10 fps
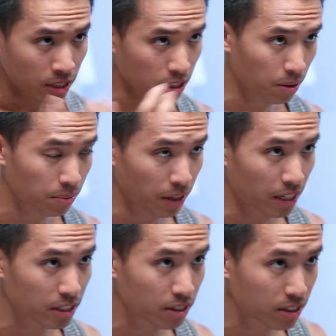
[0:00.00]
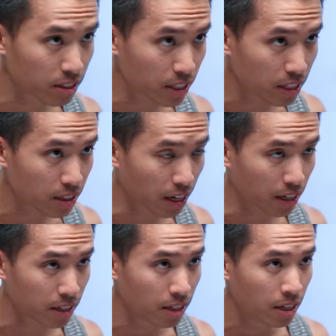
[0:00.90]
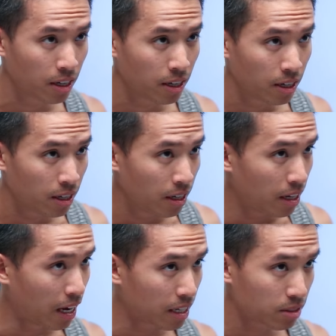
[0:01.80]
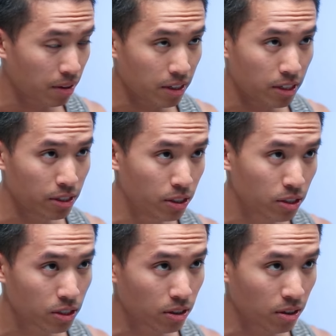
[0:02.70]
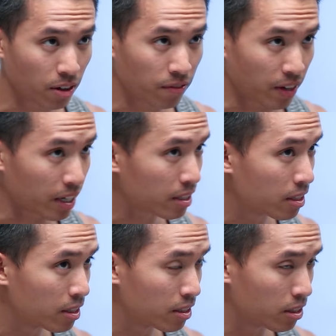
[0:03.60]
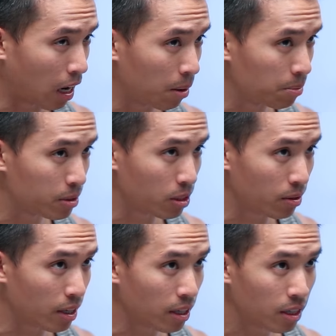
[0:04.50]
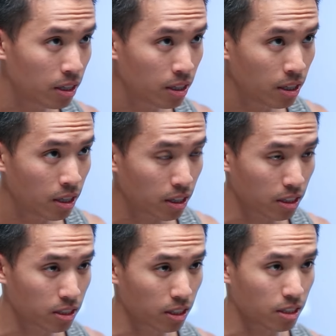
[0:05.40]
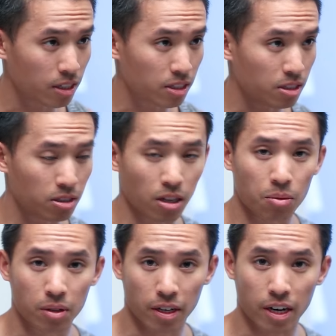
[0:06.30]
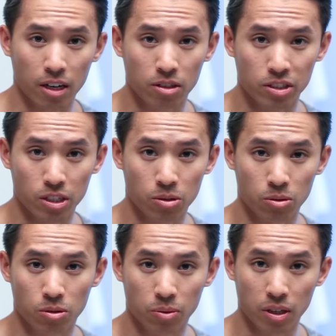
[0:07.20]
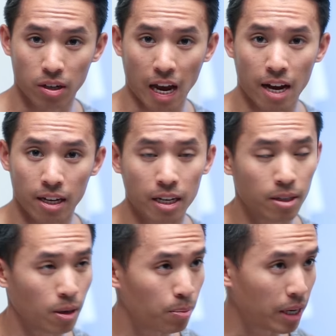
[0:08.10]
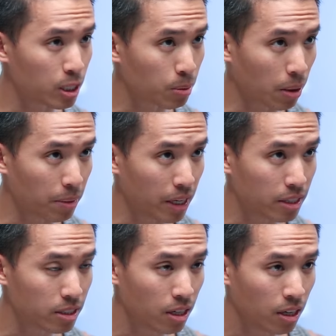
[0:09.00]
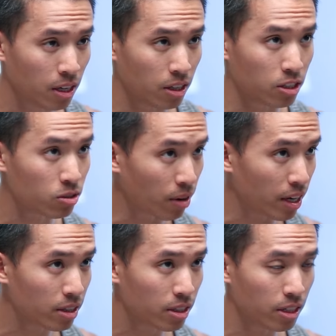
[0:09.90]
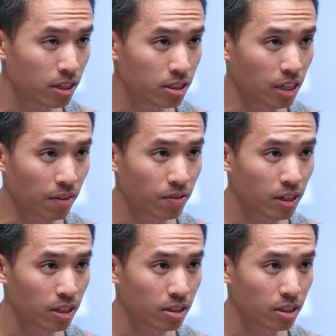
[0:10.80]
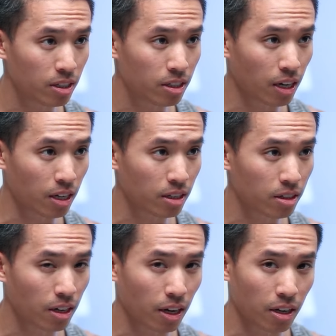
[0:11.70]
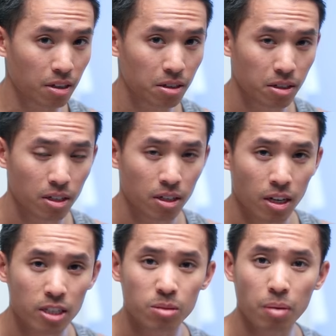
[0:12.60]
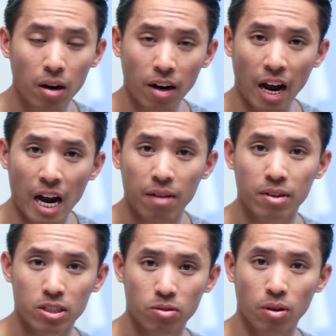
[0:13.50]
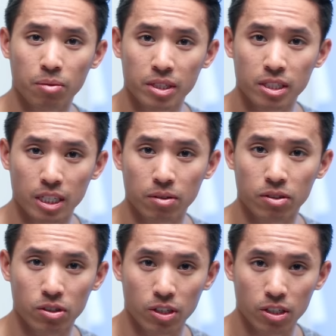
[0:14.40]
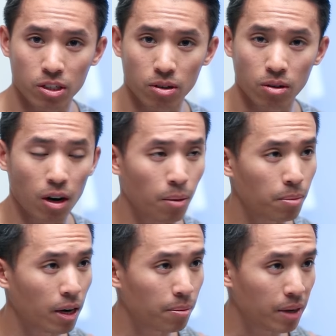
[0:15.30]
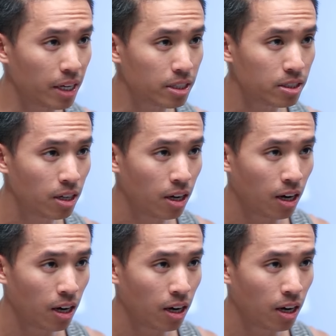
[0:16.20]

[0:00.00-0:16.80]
So as you can see, like it has a very neutral effect um, to it. The slickness is not really characteristic we look at in uh, paste pomades. The strength is definitely kind of like, it's about average of what we see with traditional um, pomades.